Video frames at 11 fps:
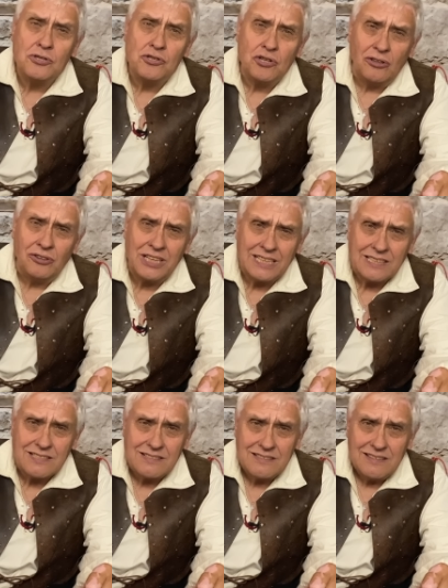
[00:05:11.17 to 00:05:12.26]
Dr. John
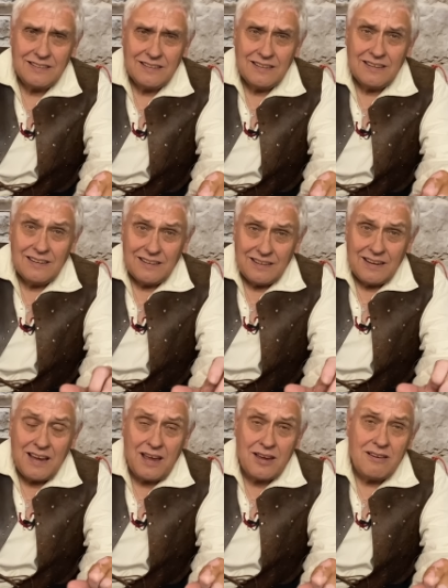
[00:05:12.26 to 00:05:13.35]
Hicks.
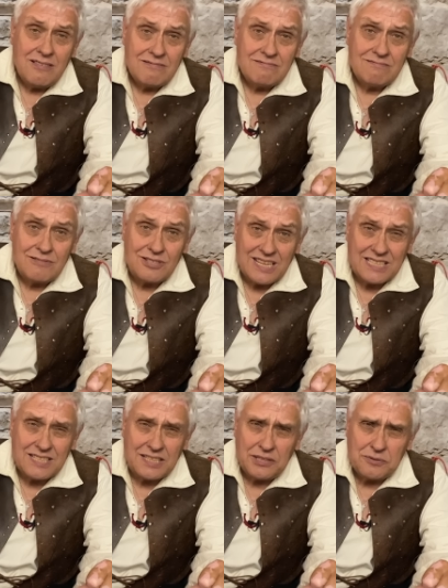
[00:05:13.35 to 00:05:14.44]
He
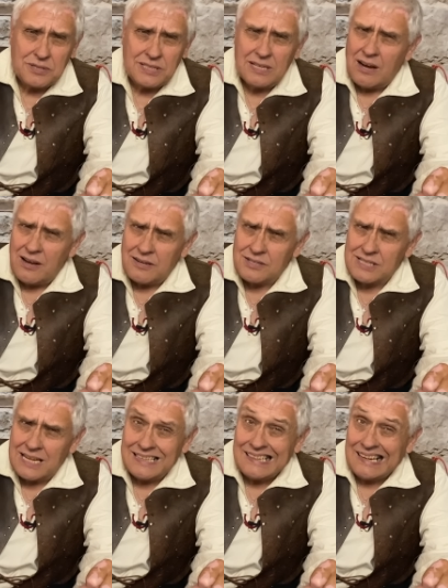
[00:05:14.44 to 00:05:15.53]
was executed, I
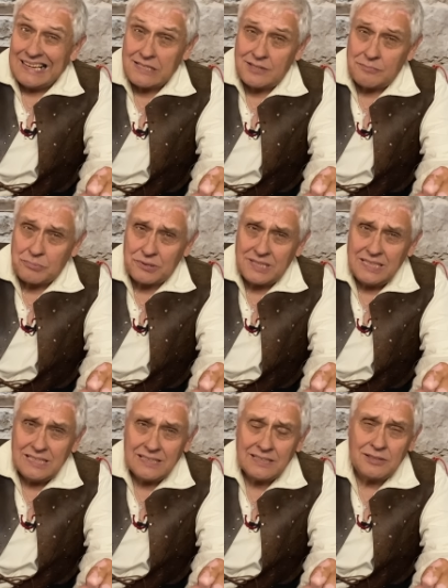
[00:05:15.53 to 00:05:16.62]
understand, at
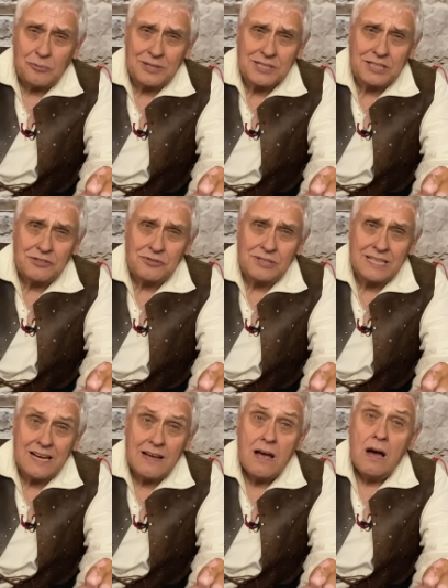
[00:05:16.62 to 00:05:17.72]
Glastonbury in the West
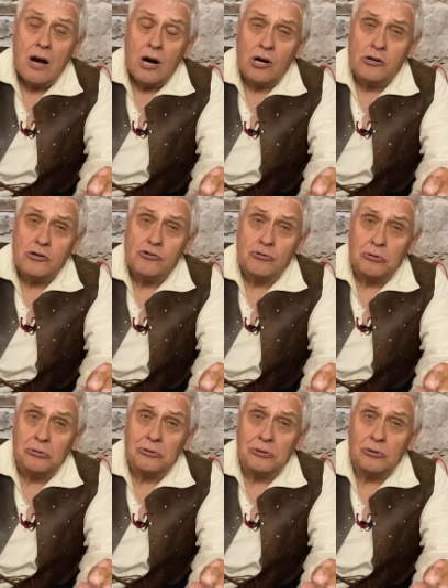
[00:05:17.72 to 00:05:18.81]
Country there home
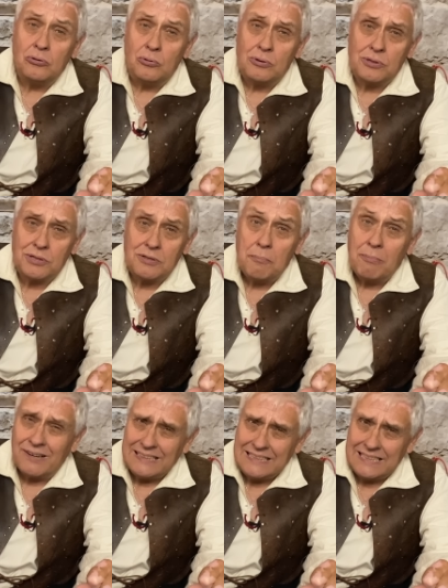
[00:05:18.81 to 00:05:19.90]
drawn and
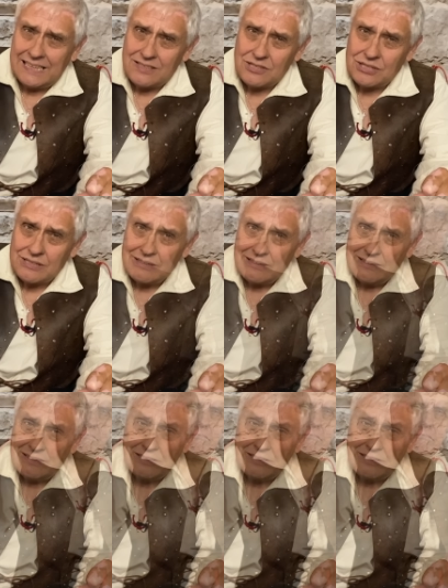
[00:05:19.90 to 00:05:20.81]
quartered by Ketch.